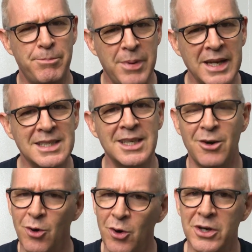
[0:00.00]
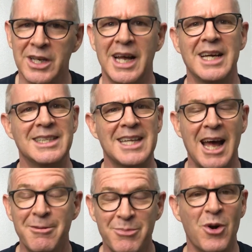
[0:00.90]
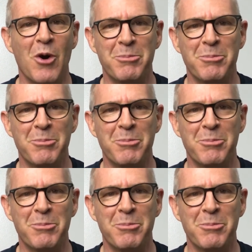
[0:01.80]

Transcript: better organized and more